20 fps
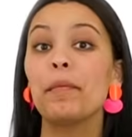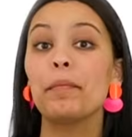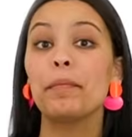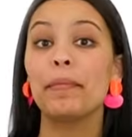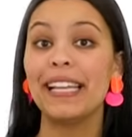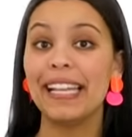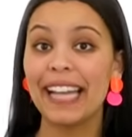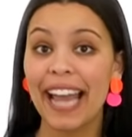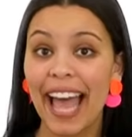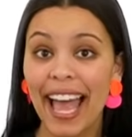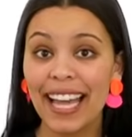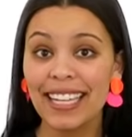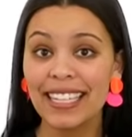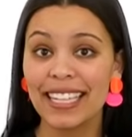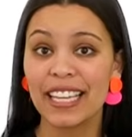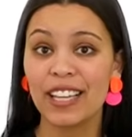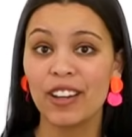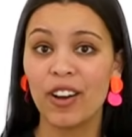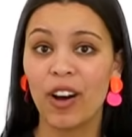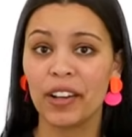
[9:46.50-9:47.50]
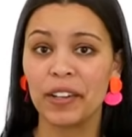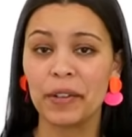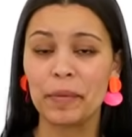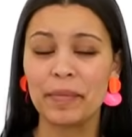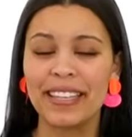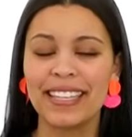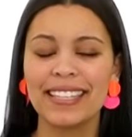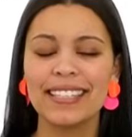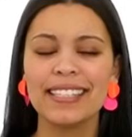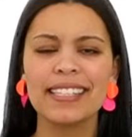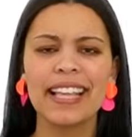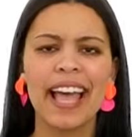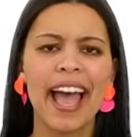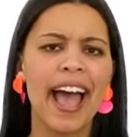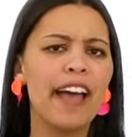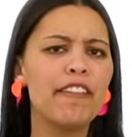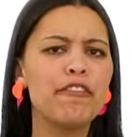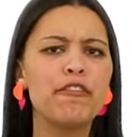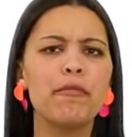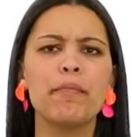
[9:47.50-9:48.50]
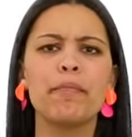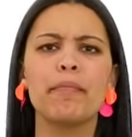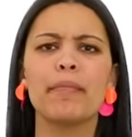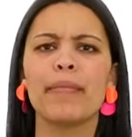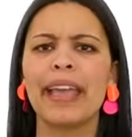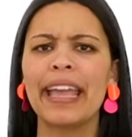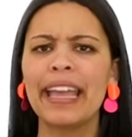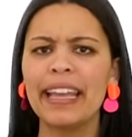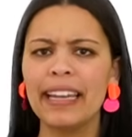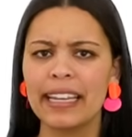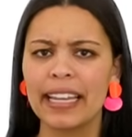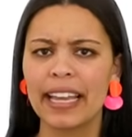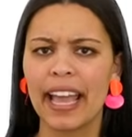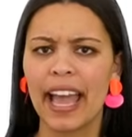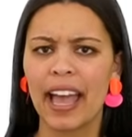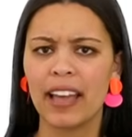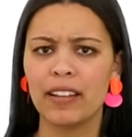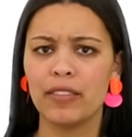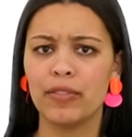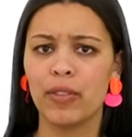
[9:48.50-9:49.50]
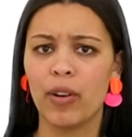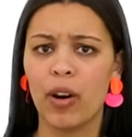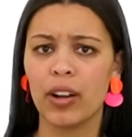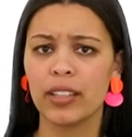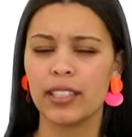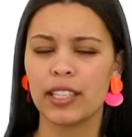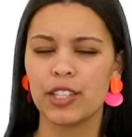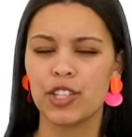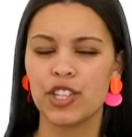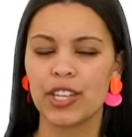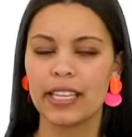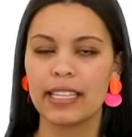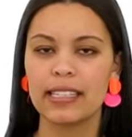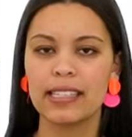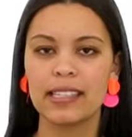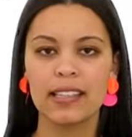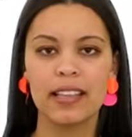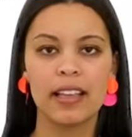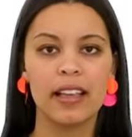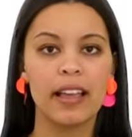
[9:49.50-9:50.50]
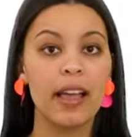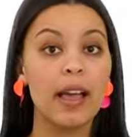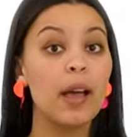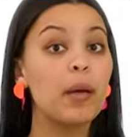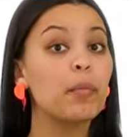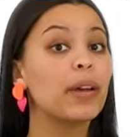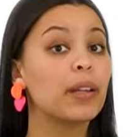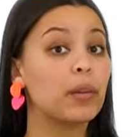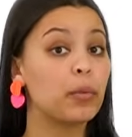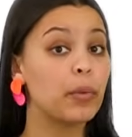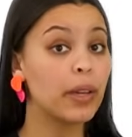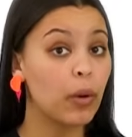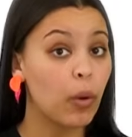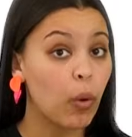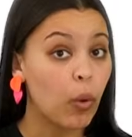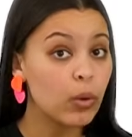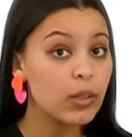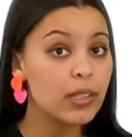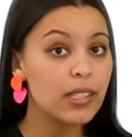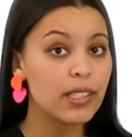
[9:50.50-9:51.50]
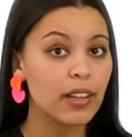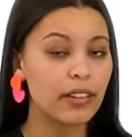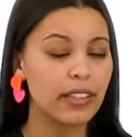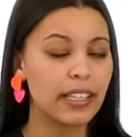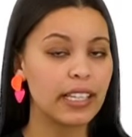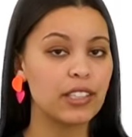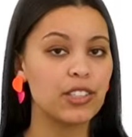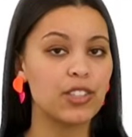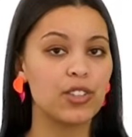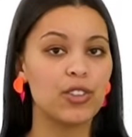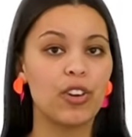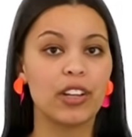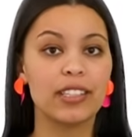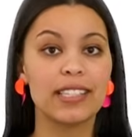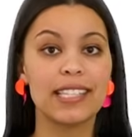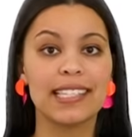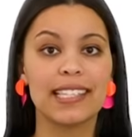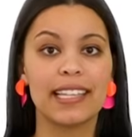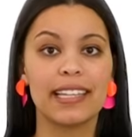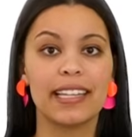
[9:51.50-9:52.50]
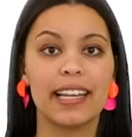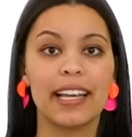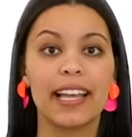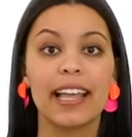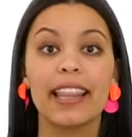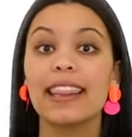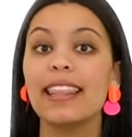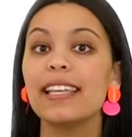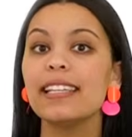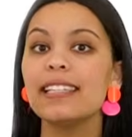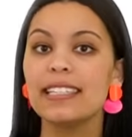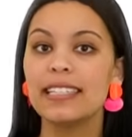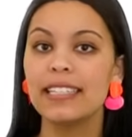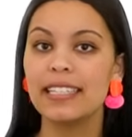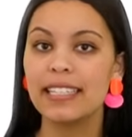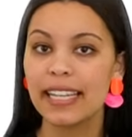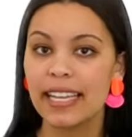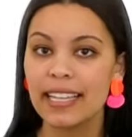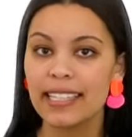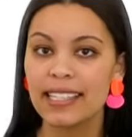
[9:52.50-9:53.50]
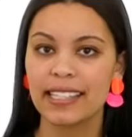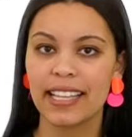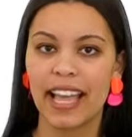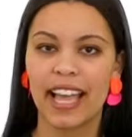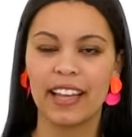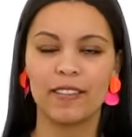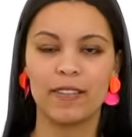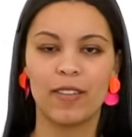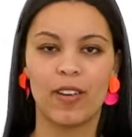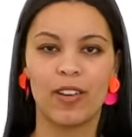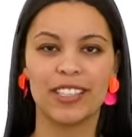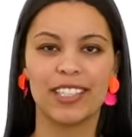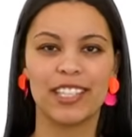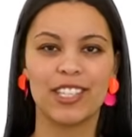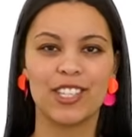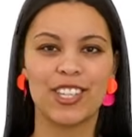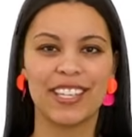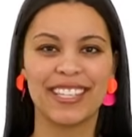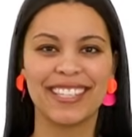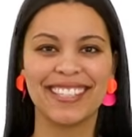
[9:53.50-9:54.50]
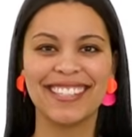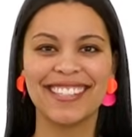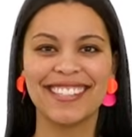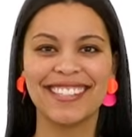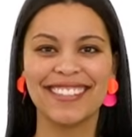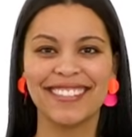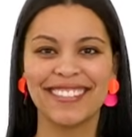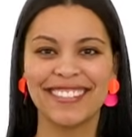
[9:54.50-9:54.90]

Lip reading: Planned economies have many advantages, but we also need to consider the disadvantages.